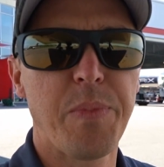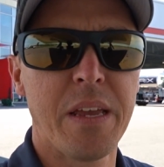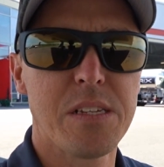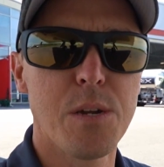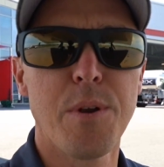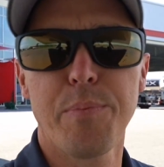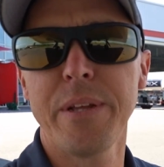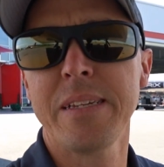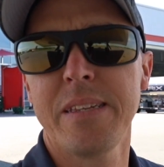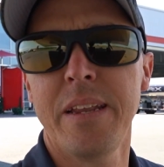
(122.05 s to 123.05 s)
In some
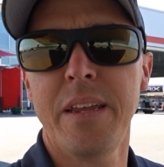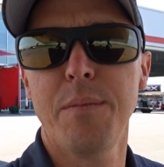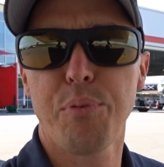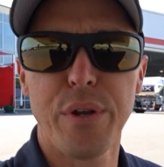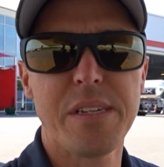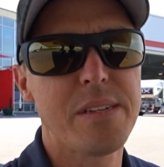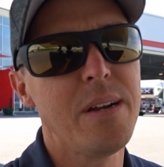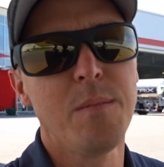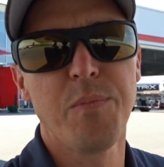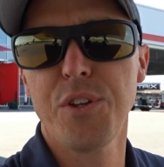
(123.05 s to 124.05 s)
airplanes, they need Prist.
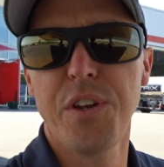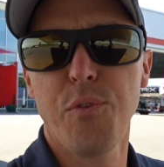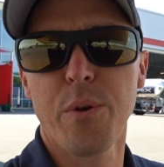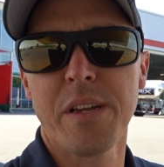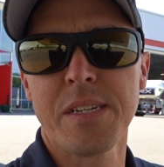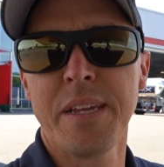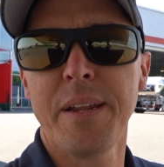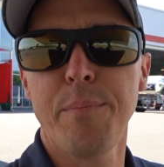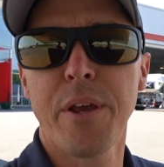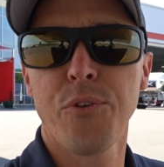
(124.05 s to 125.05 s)
The G4 doesn't need
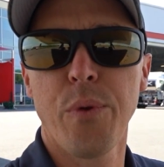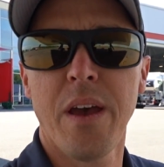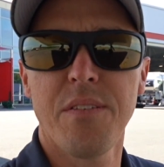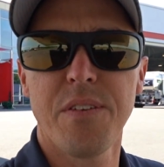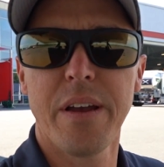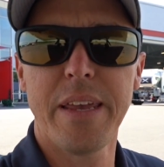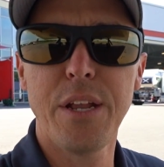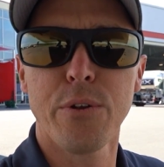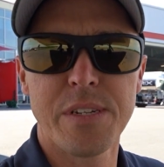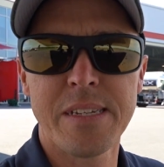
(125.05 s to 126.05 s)
it because we have uh,
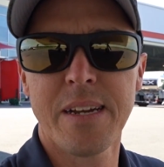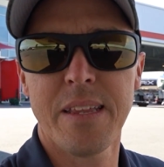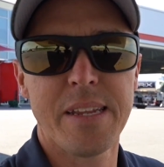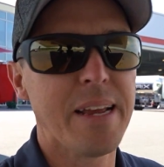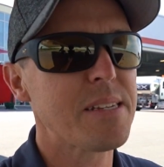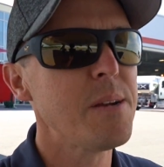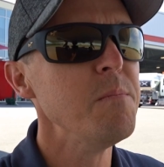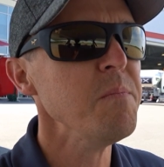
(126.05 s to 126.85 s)
heaters inside the tanks.